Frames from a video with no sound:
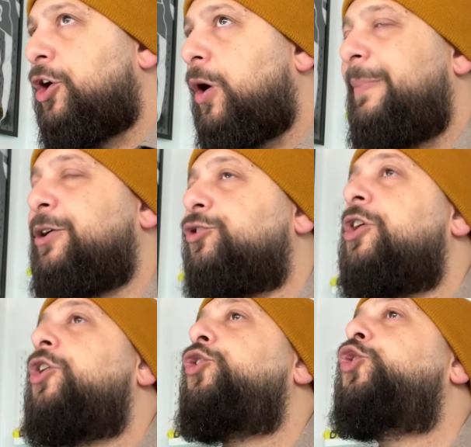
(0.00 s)
Klopp. Because
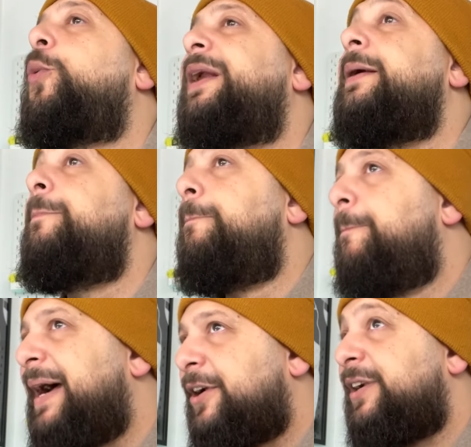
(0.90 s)
nobody
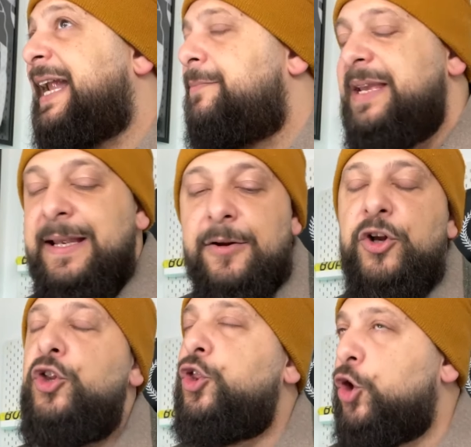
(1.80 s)
better than me
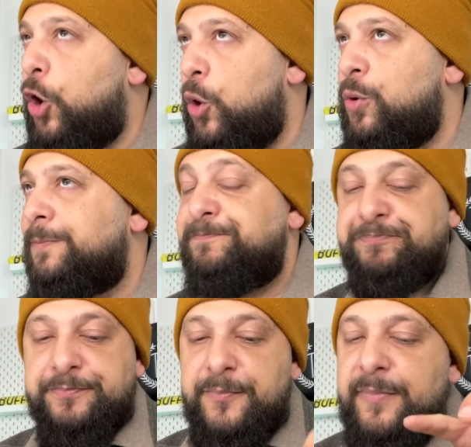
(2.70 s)
know
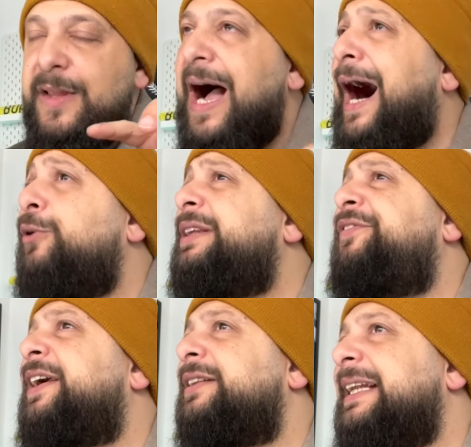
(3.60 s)
how
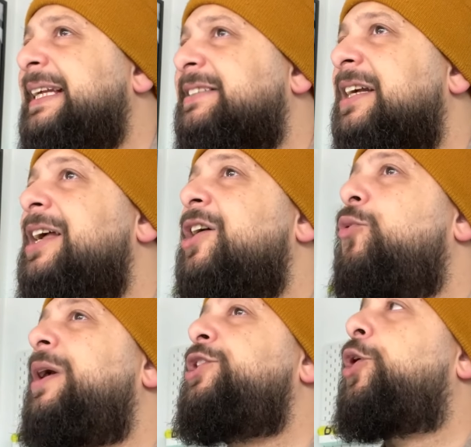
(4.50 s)
difficult it is
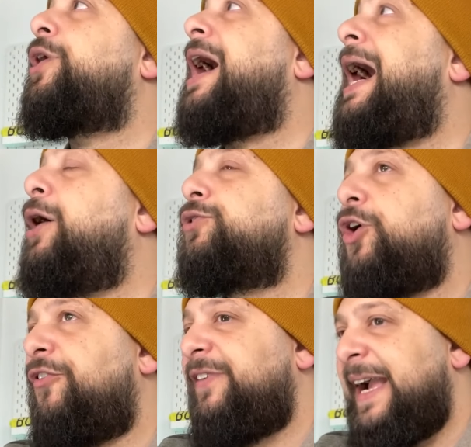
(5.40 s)
when you are out
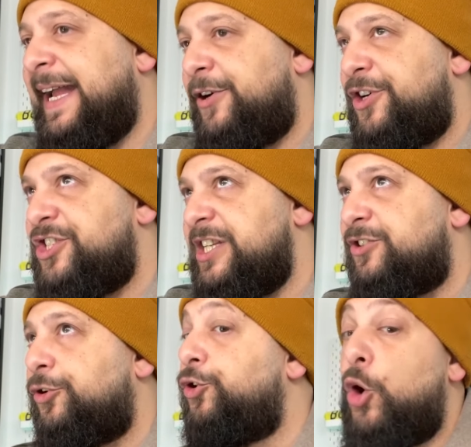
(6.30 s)
of energy.
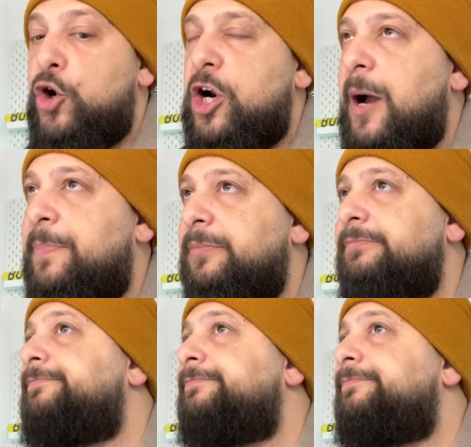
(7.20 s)
So no club